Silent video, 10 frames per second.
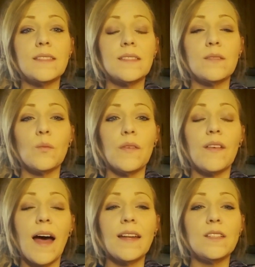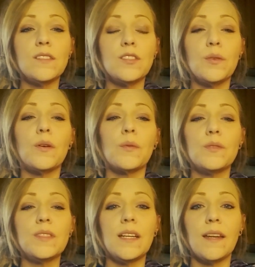we've gotten to a
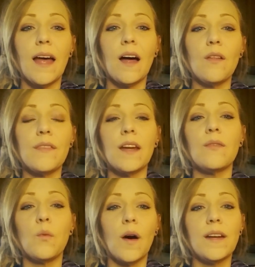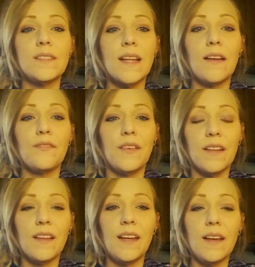routine now that if one is not
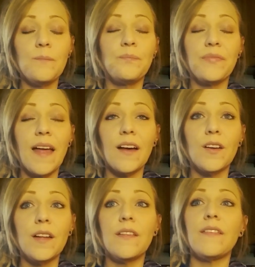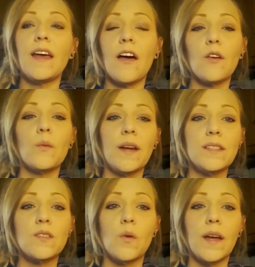feeling that good, then the other one is
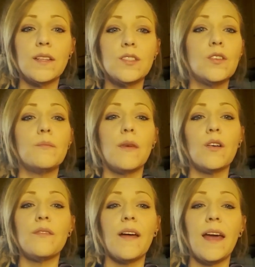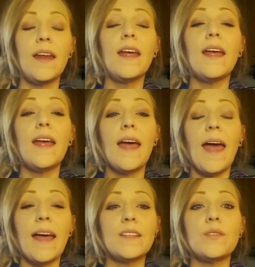going to motivate
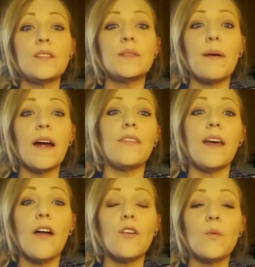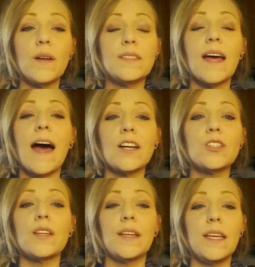and to inspire the other one to
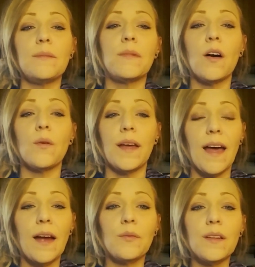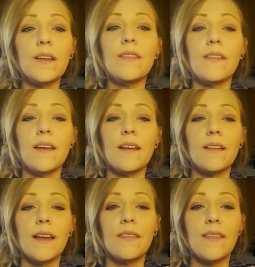actually keep going. I really think
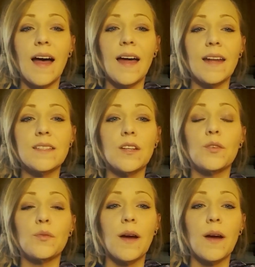like that is a great